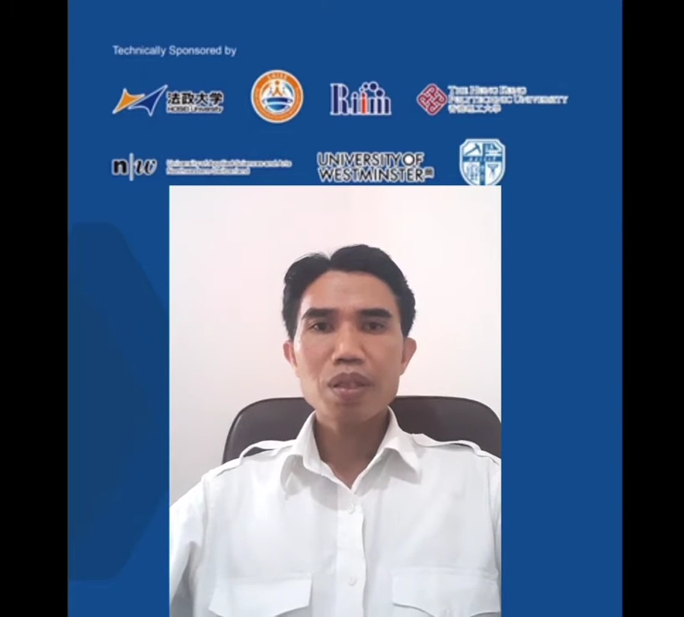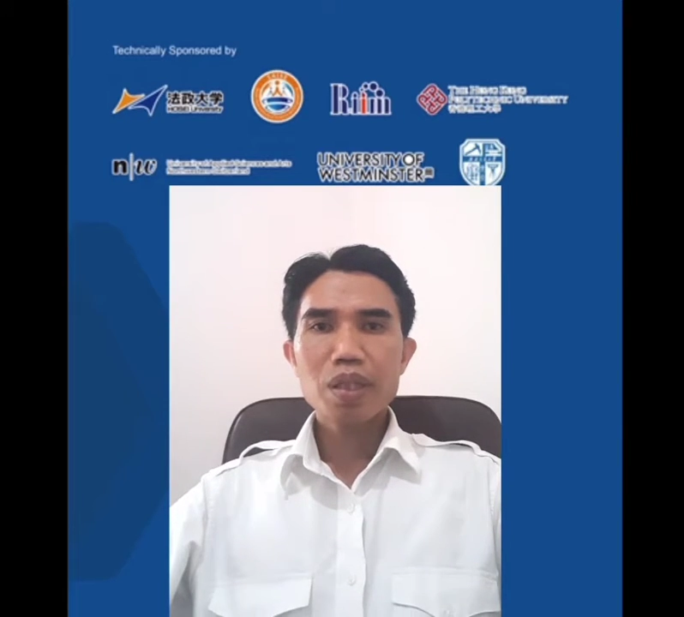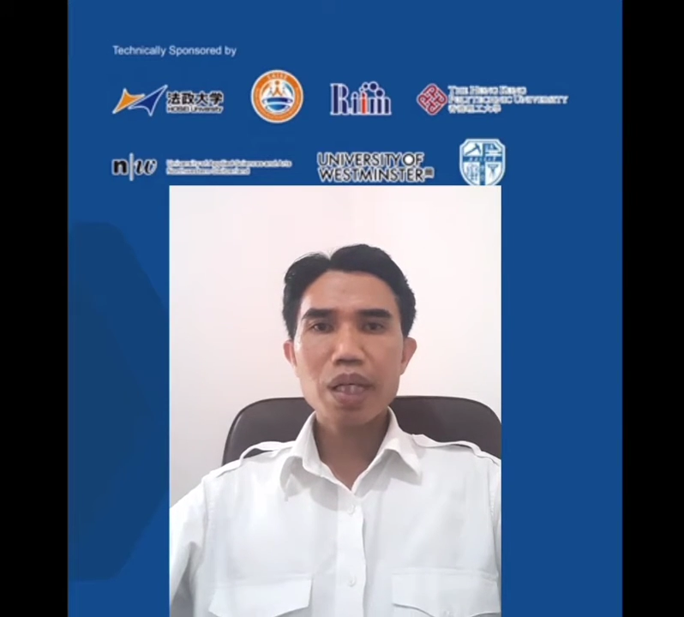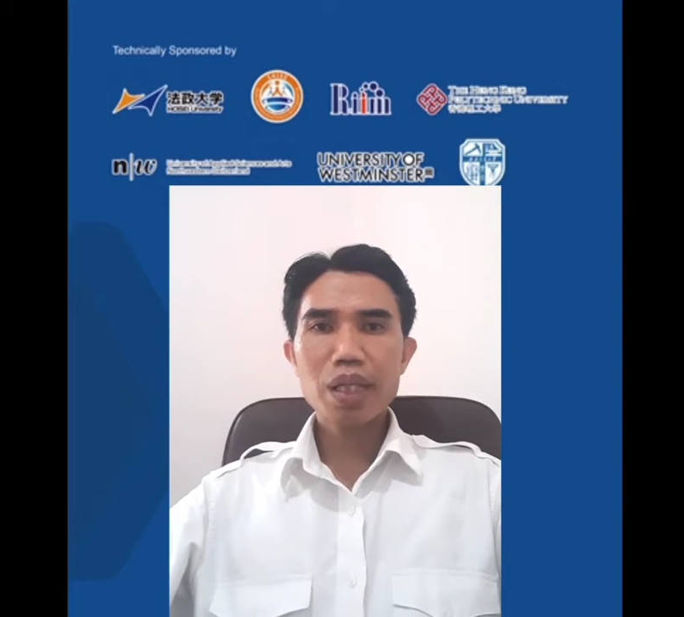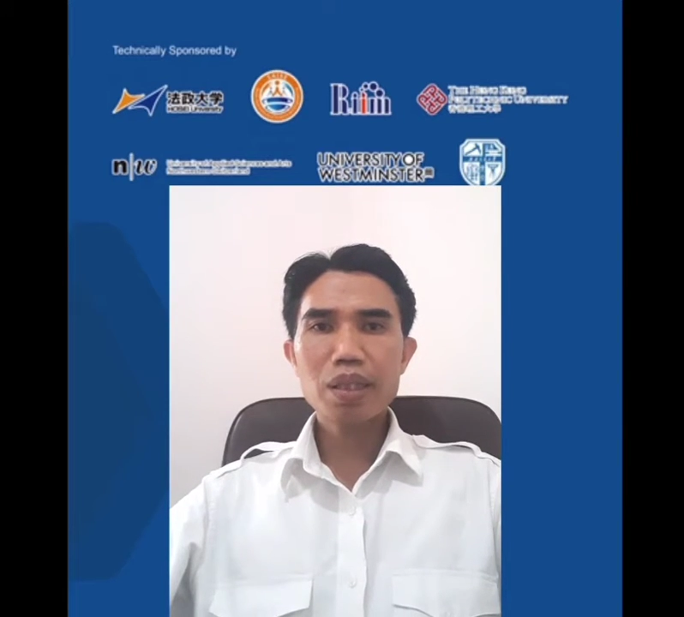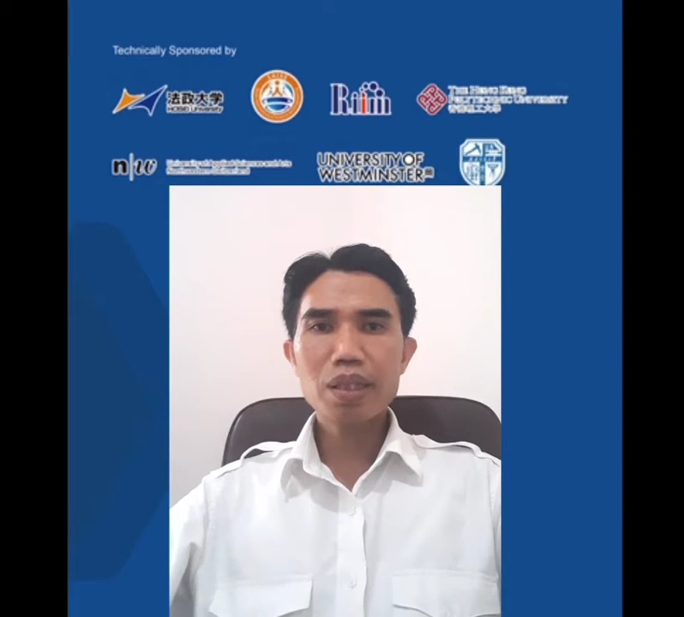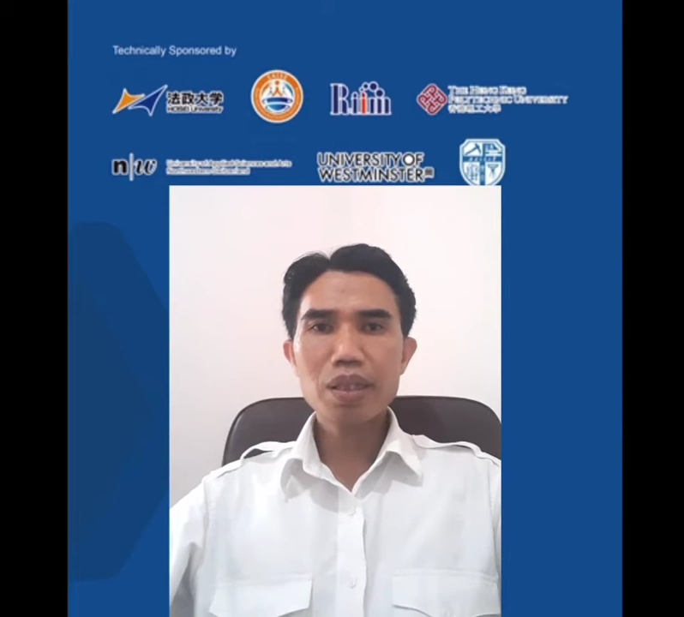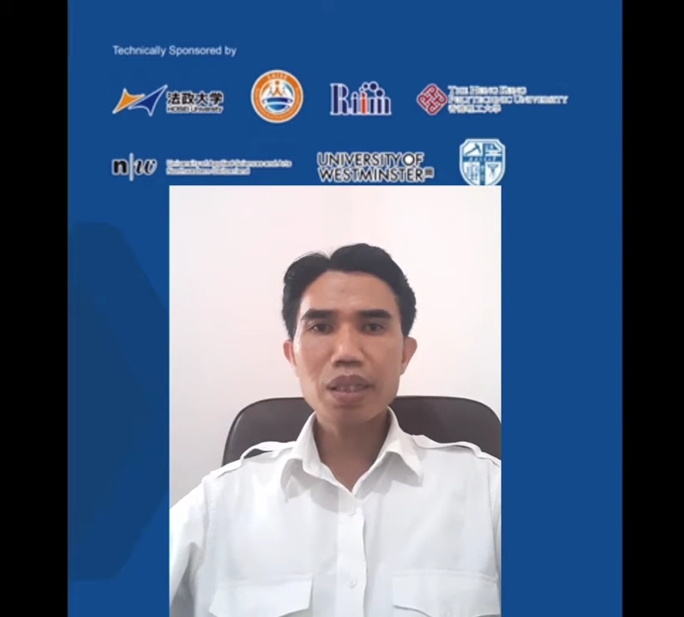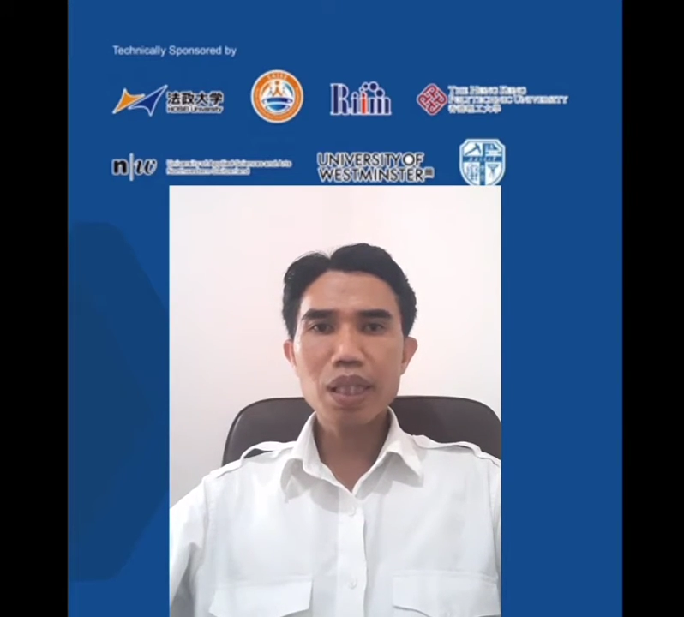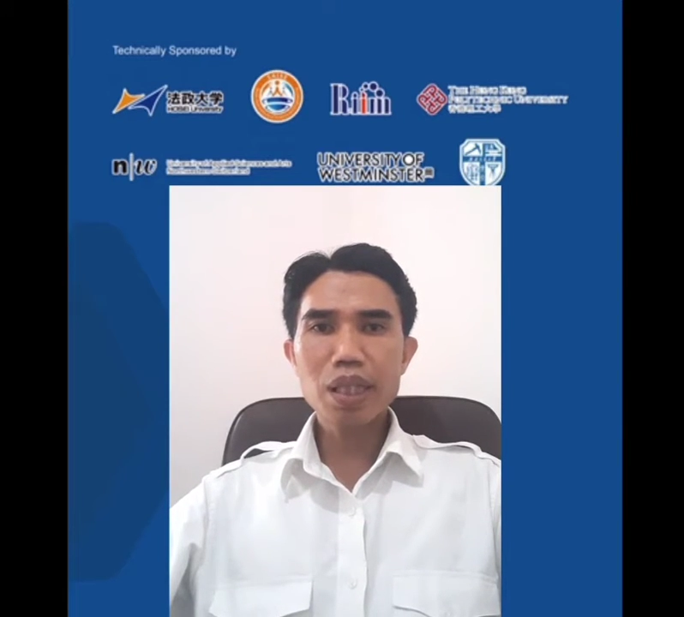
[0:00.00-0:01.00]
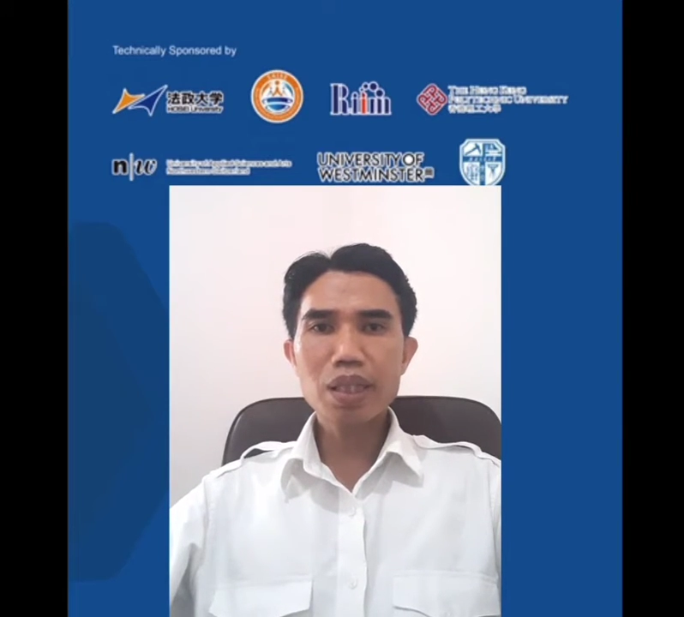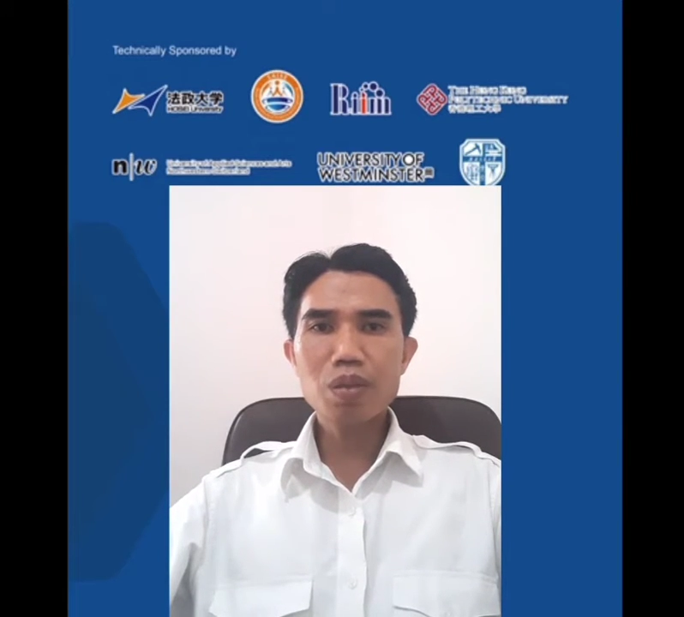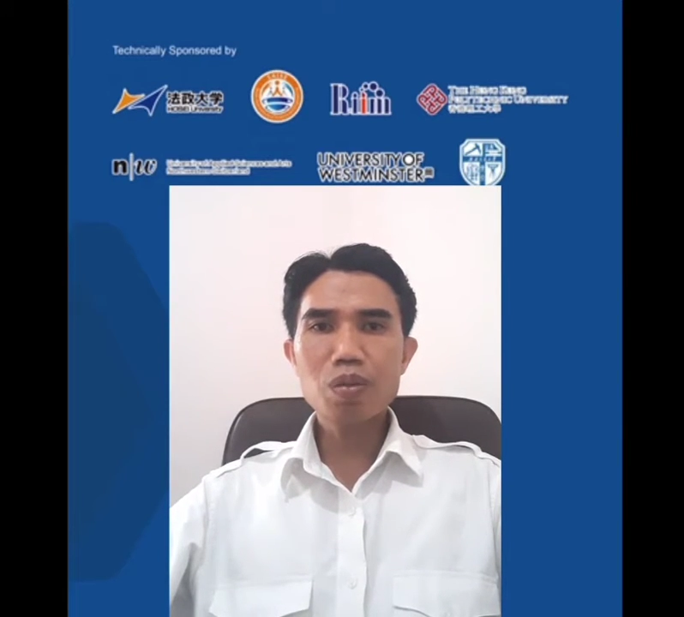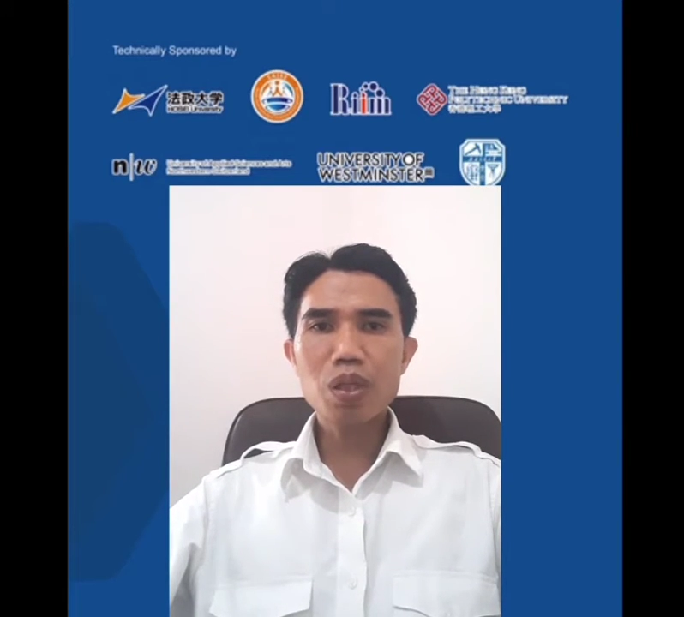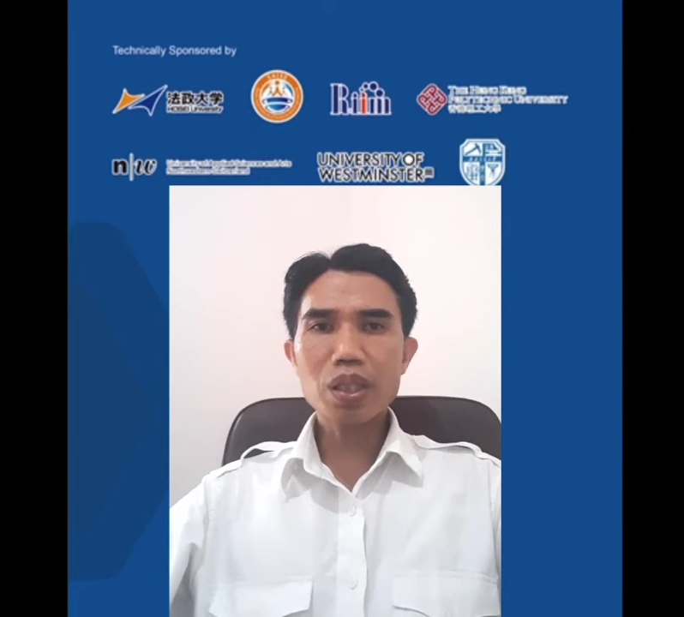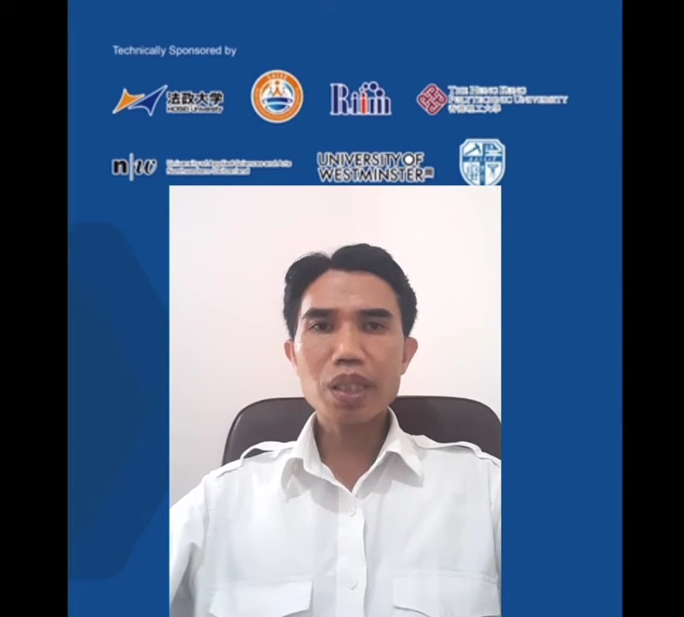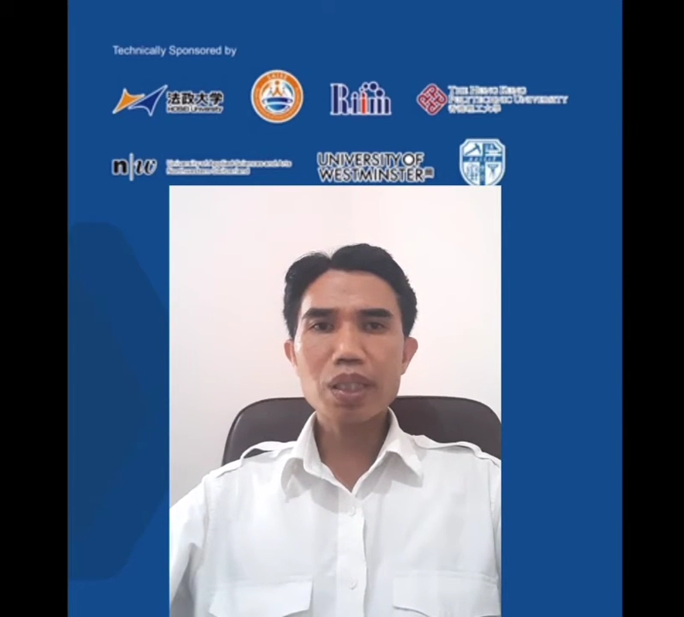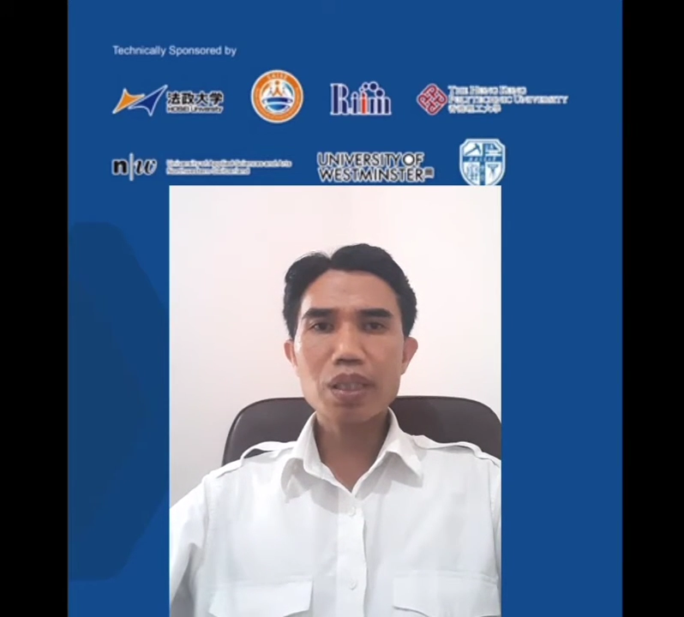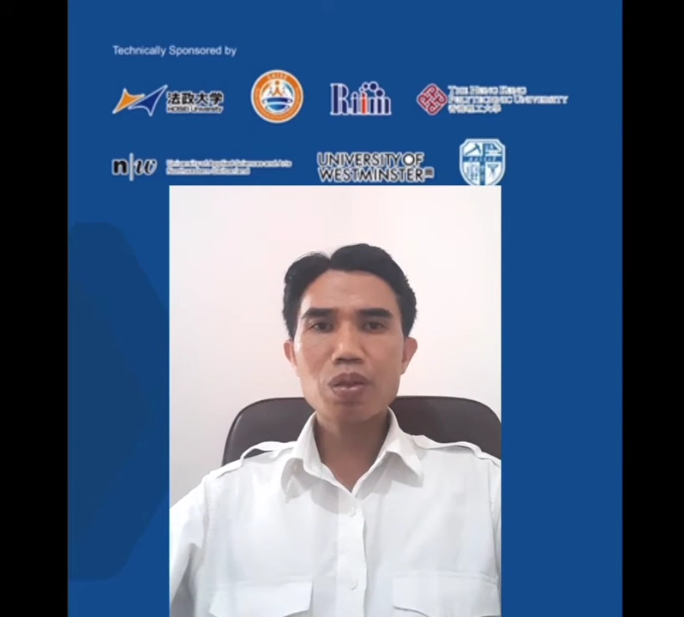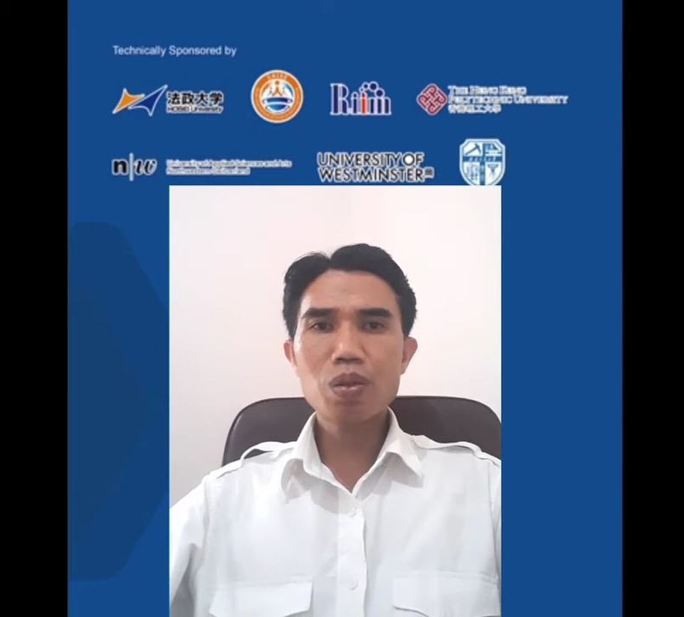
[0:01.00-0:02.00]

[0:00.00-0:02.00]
And third, what is